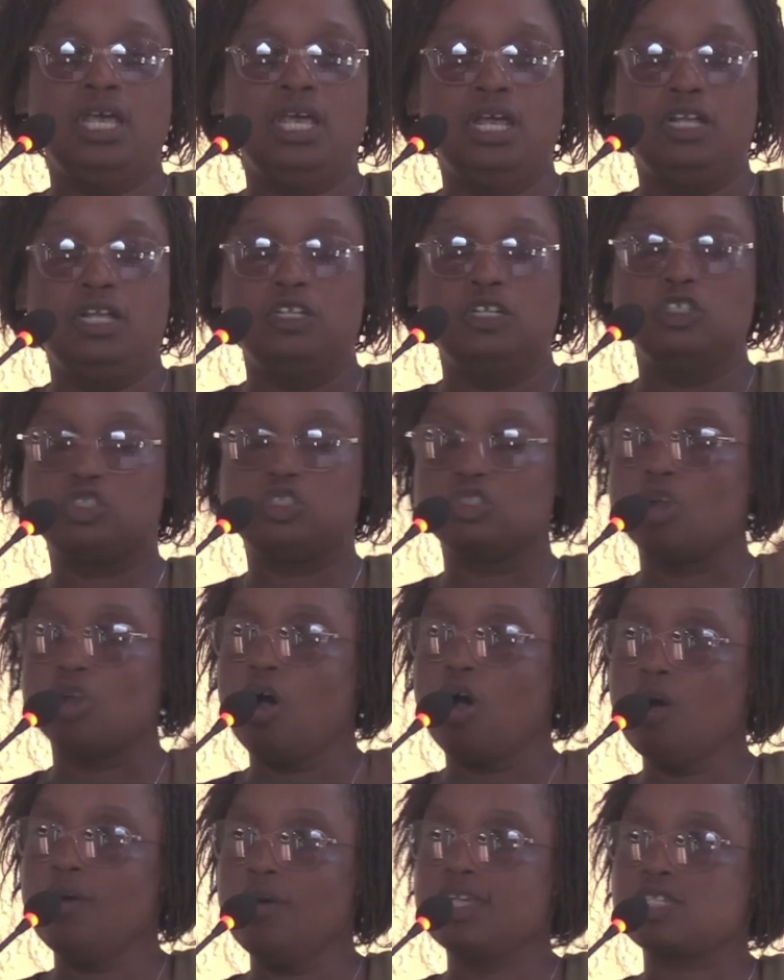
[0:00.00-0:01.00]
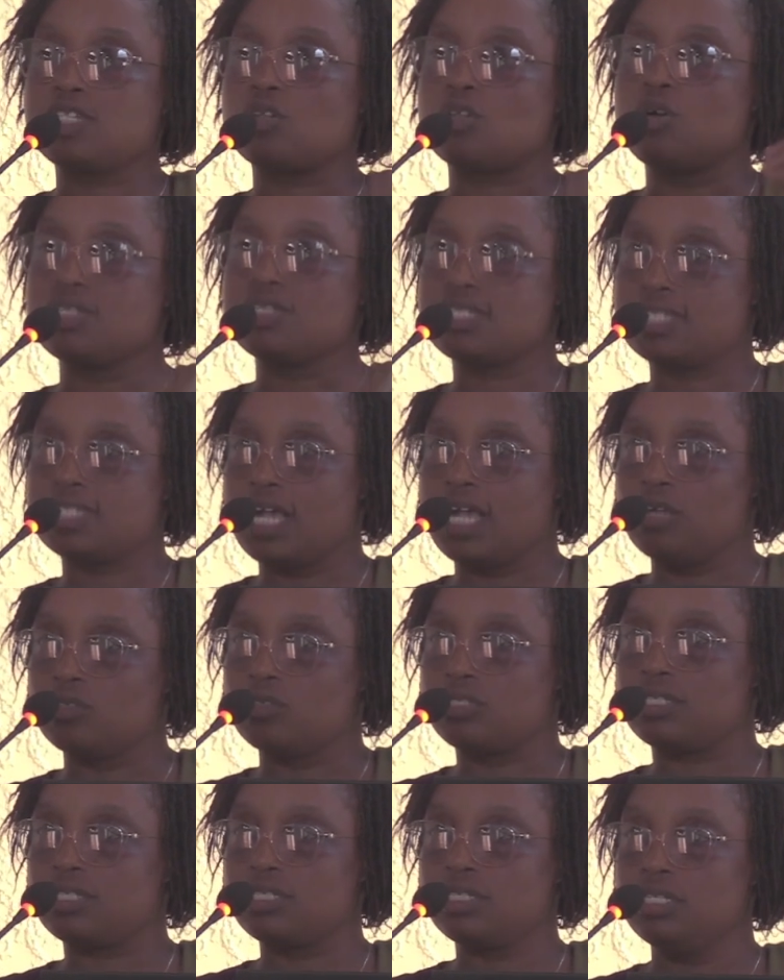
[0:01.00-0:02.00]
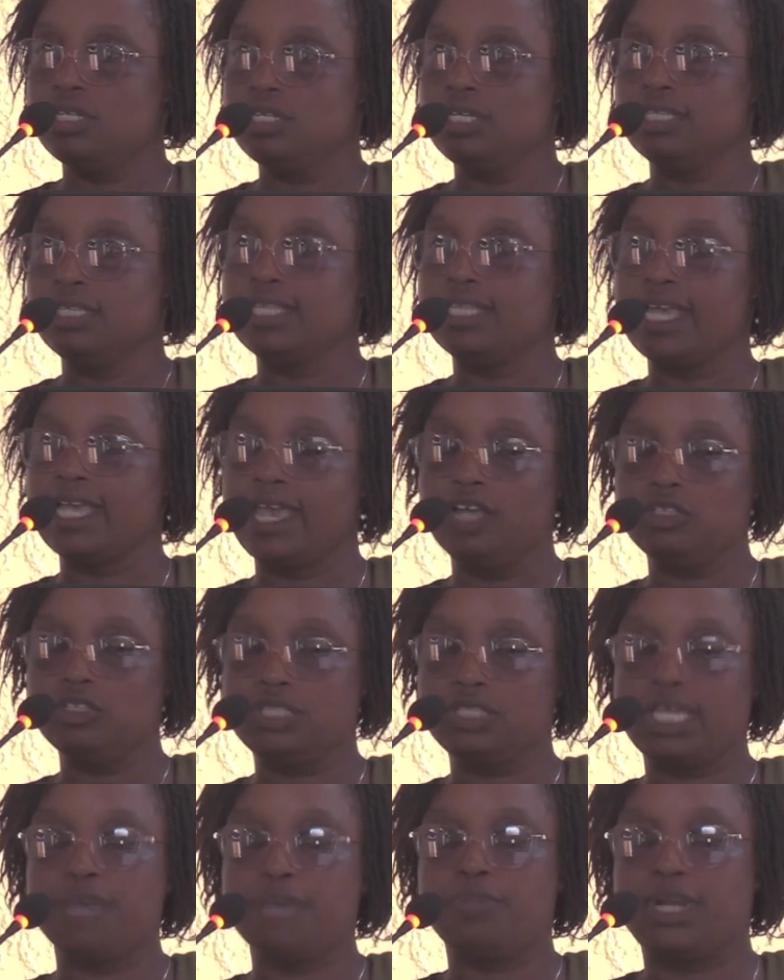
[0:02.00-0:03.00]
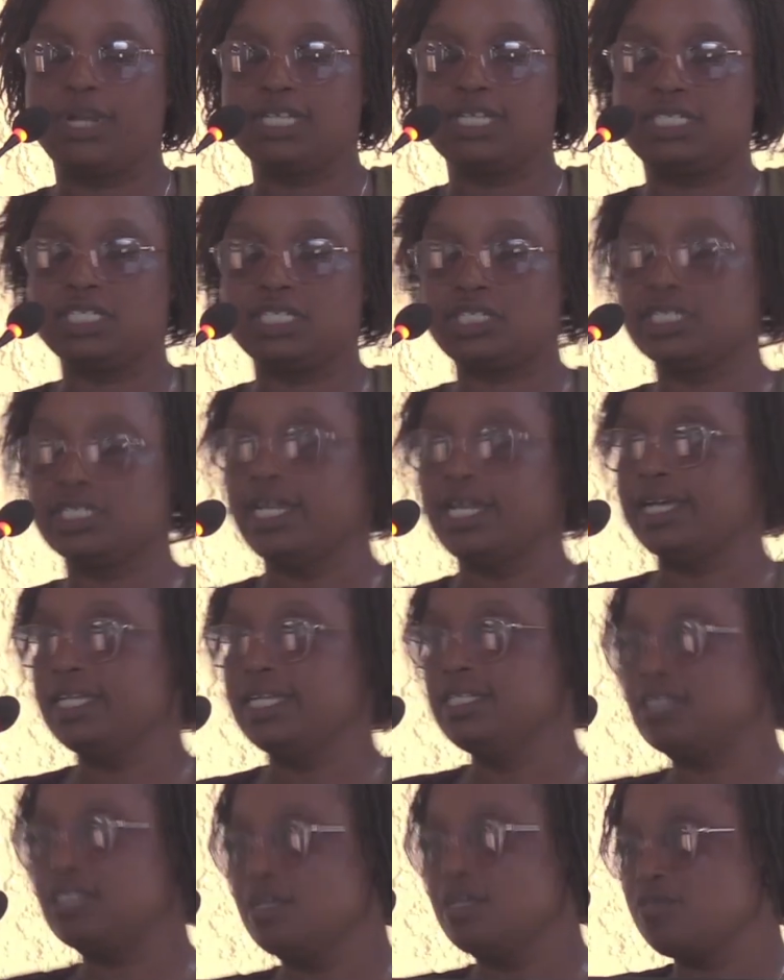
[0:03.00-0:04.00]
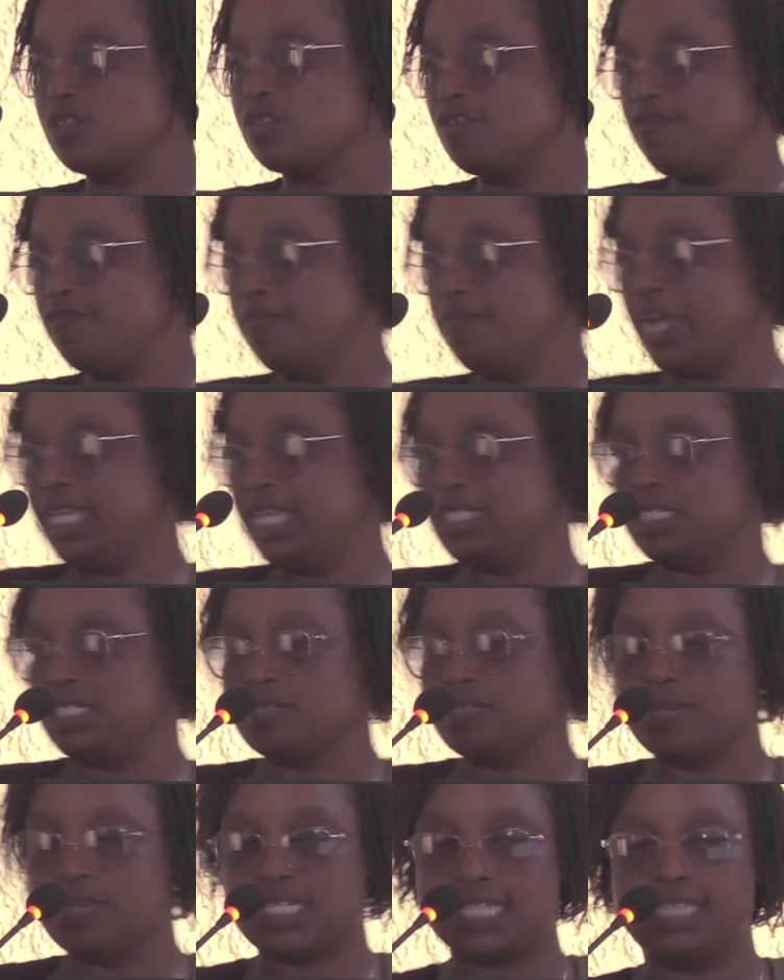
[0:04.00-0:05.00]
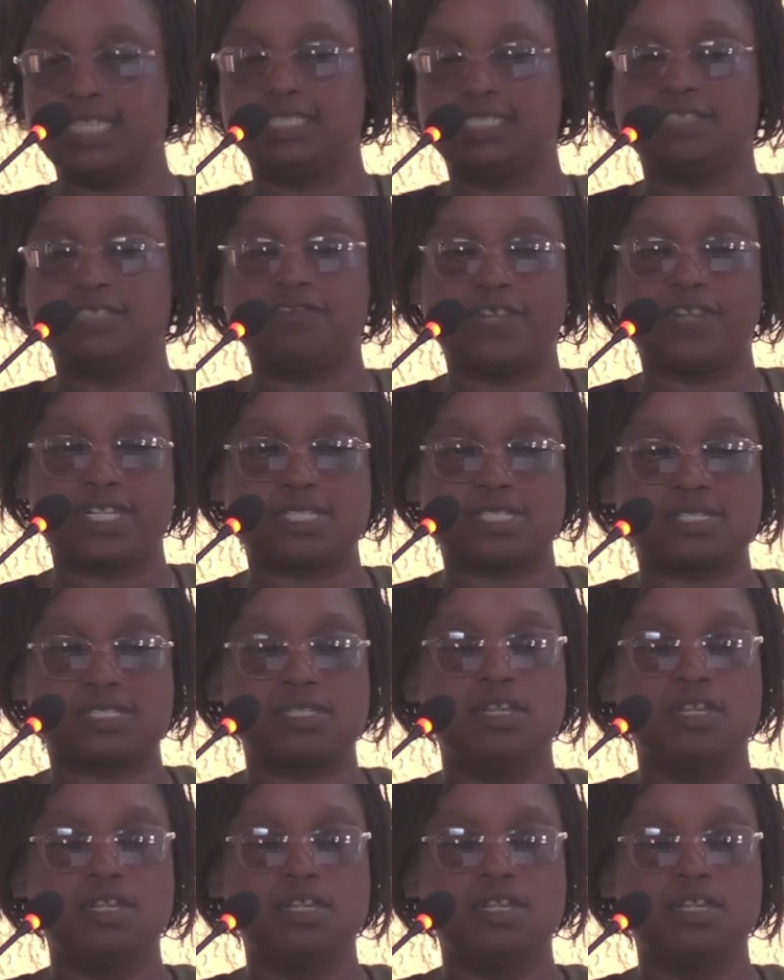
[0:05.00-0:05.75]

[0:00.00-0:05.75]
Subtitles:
You should always consult the healthcare practitioner in terms of managing my side effects